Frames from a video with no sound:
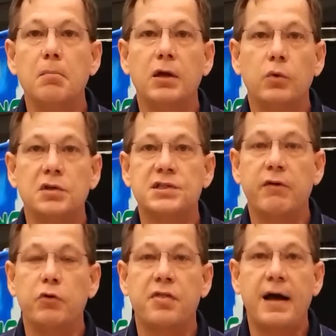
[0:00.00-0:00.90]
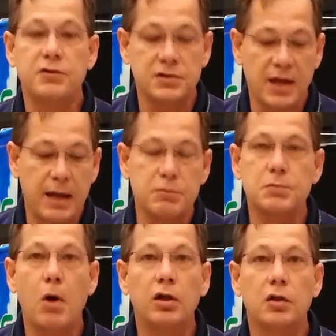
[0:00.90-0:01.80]
the minerals several thousand times
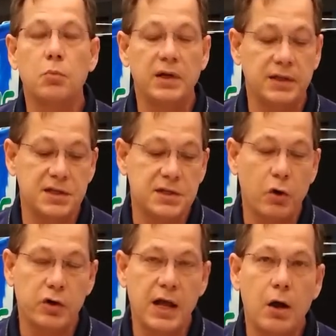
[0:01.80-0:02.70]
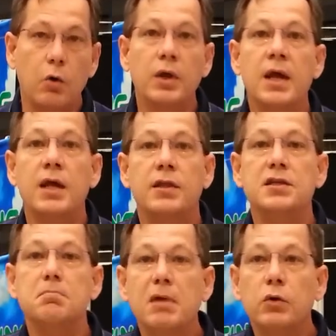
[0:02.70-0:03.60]
smaller than what they started out,
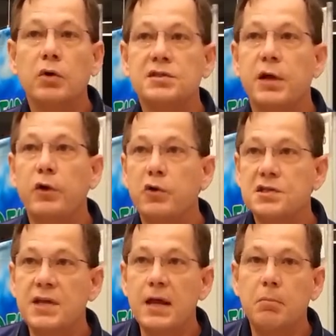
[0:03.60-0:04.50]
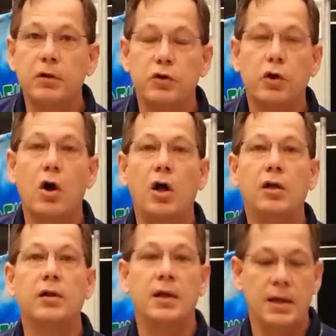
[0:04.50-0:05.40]
these minerals are now stable and they're
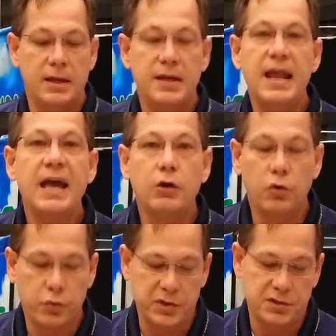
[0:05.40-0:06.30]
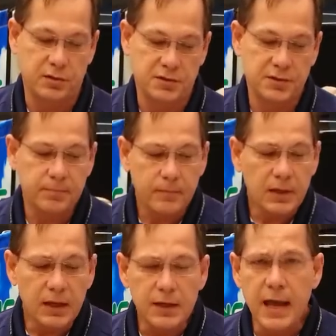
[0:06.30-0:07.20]
called nanocrystals.
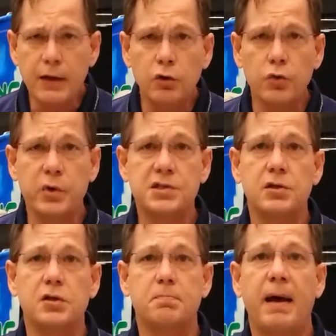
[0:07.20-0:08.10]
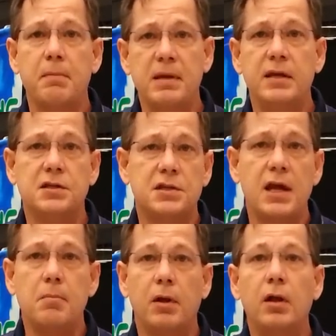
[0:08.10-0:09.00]
Nanocrystals, by being
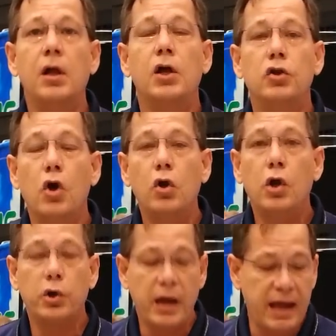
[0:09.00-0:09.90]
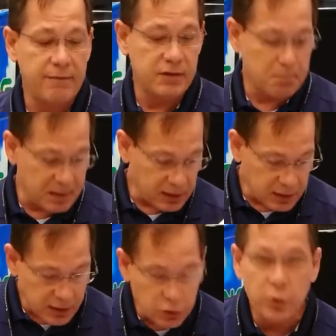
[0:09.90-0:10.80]
stable, no longer have the
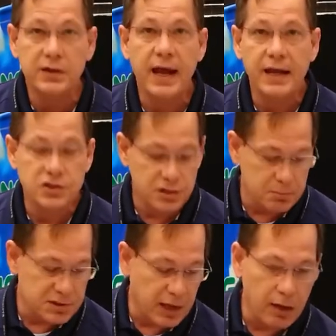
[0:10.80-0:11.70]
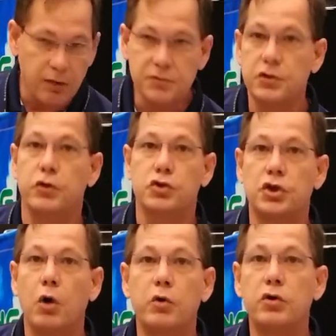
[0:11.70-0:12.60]
ability to attach themselves to your
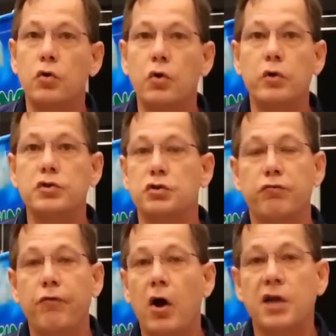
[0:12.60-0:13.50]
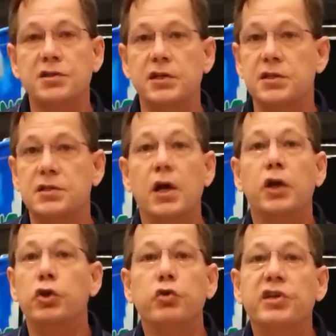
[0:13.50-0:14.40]
shower doors, your faucets,
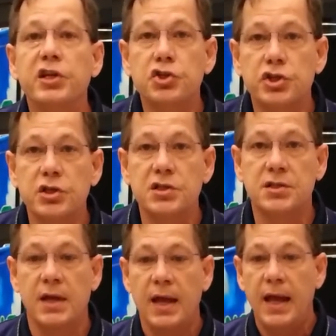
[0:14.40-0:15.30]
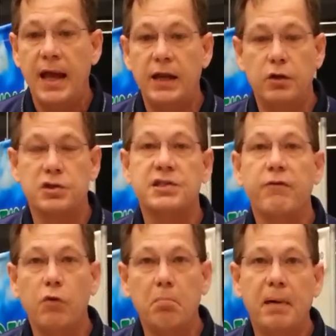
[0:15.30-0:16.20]
your dishes, and there's
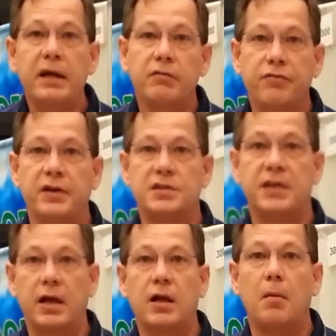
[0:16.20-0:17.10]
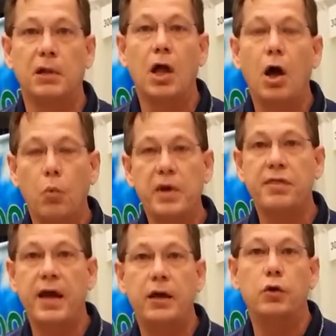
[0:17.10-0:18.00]
several benefits that come along with
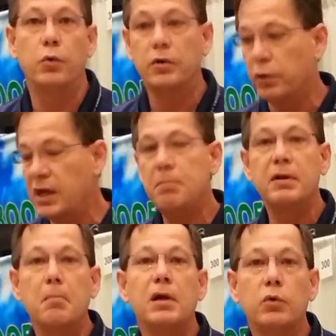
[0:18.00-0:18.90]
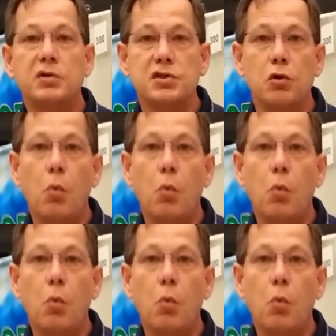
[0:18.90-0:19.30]
that. You're, you're keeping the minerals in the